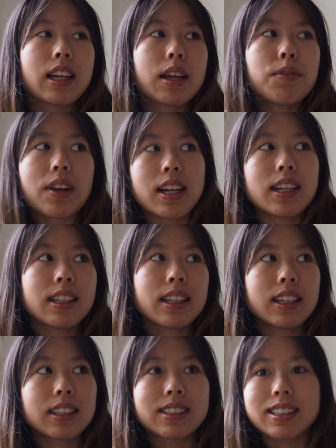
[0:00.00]
if
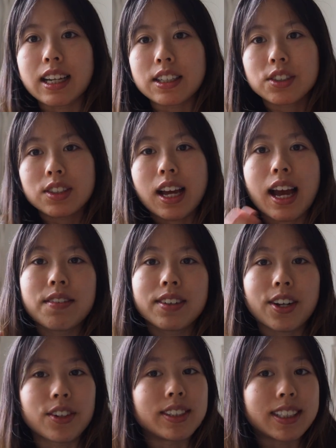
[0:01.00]
anything, it's nicer to have
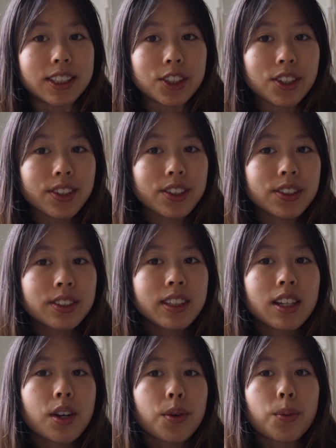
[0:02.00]
it on digital
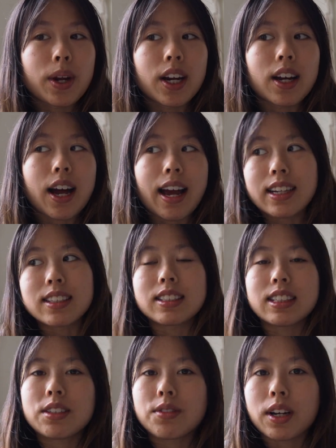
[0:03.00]
where I can
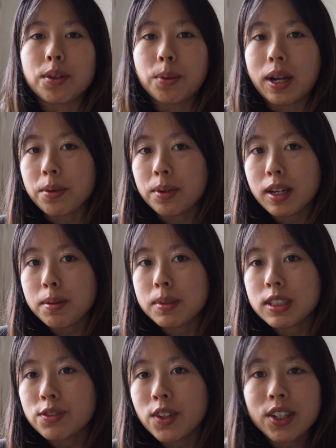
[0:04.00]
see right away when I
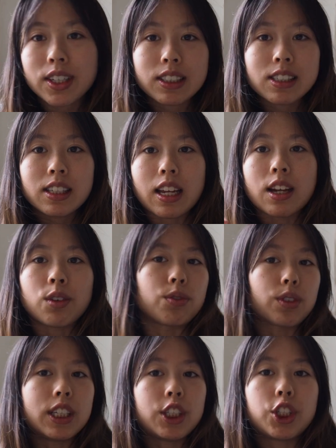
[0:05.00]
misfocus and
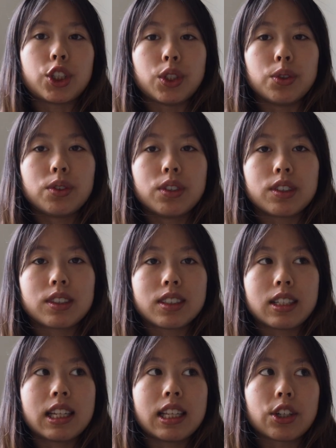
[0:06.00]
reshoot
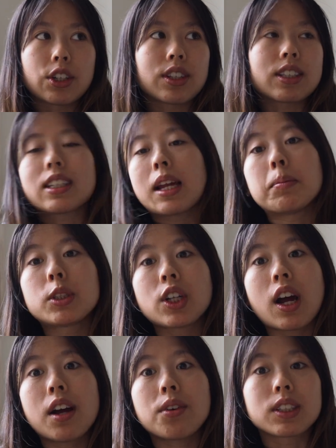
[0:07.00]
either the same
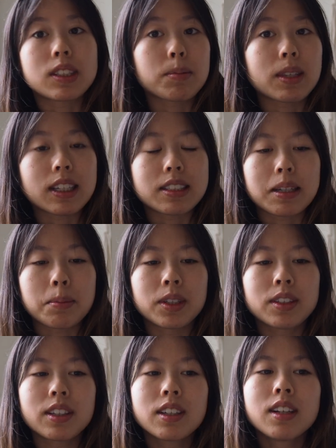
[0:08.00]
shot or something
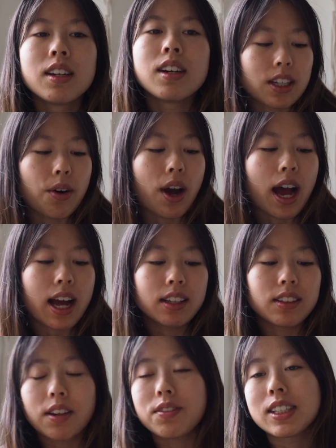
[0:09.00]
similar. So I
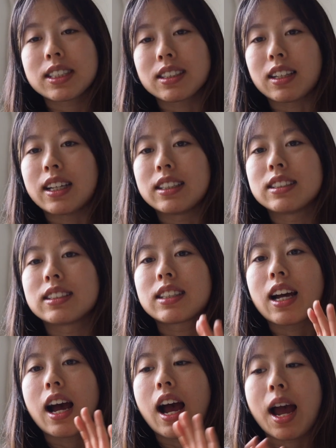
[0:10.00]
love this lens.
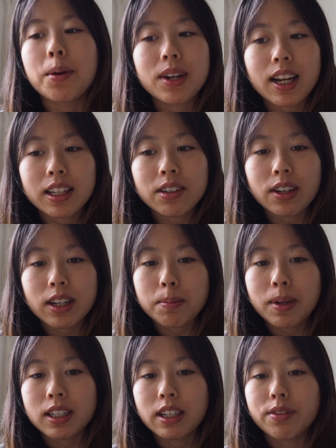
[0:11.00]
I would highly
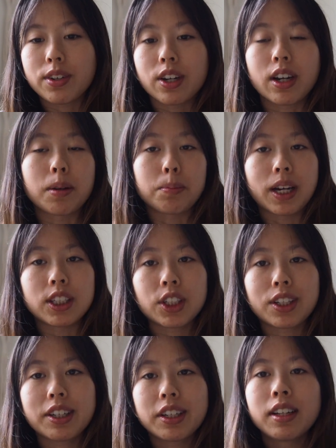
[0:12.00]
recommend it if you're on a
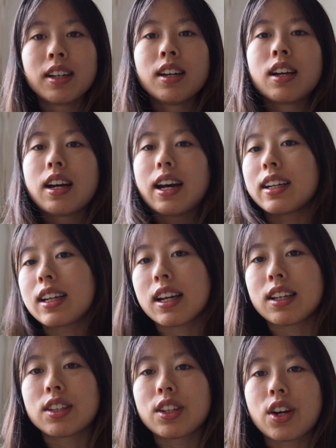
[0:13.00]
budget.
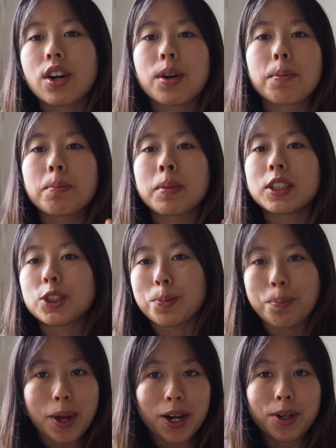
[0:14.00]
Again, there are much
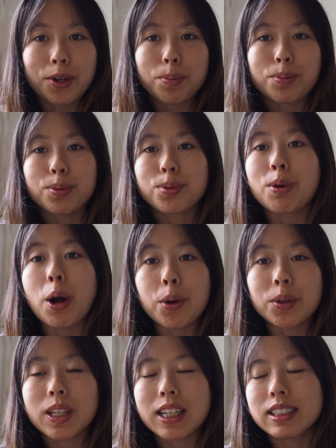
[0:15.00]
better pro
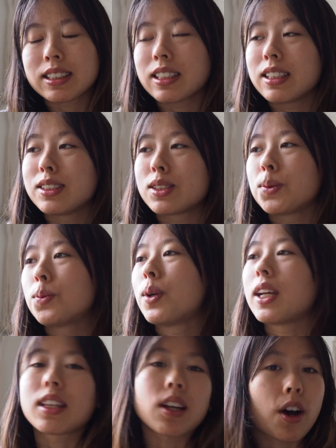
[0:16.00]
lenses
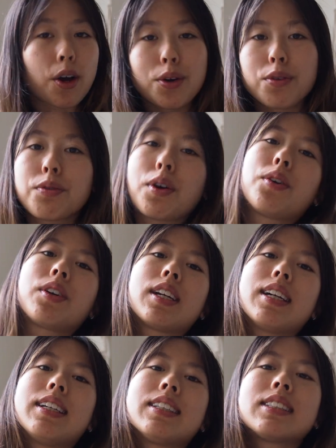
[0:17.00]
with
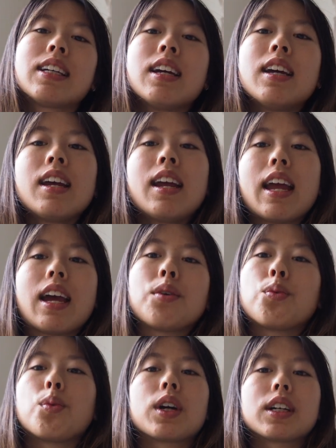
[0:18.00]
autofocus
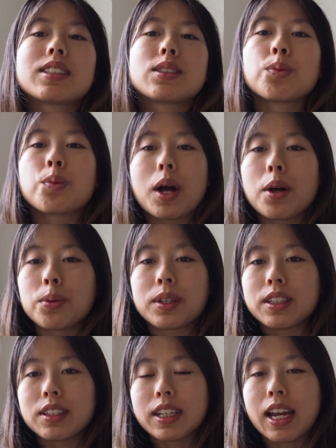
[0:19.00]
and works well with
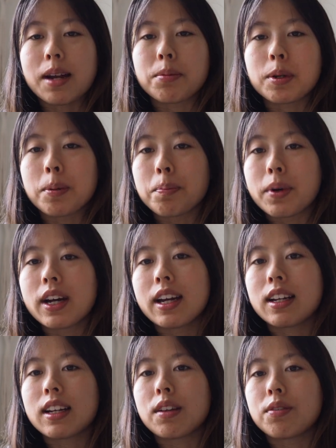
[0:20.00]
your camera,
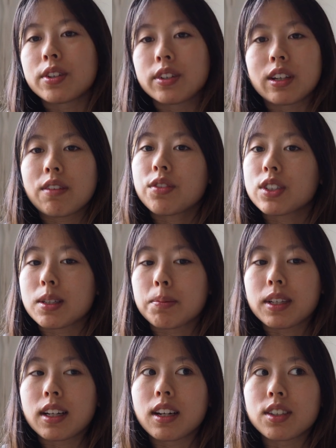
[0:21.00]
but if you're looking for
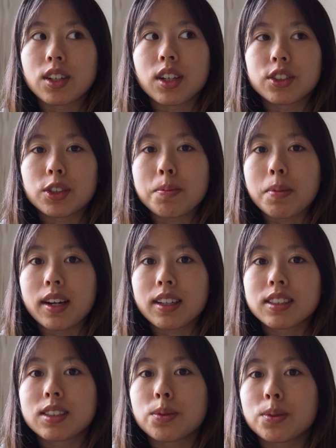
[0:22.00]
something under 100
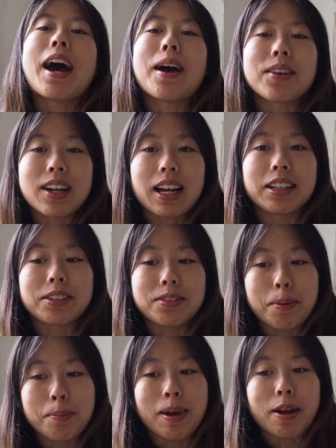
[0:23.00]
bucks, I would highly
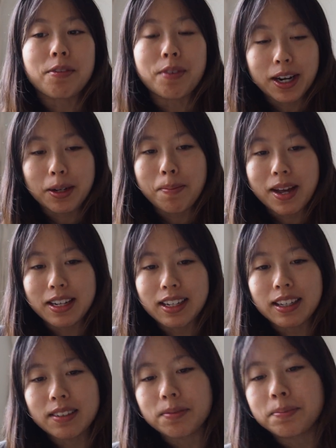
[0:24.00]
recommend it.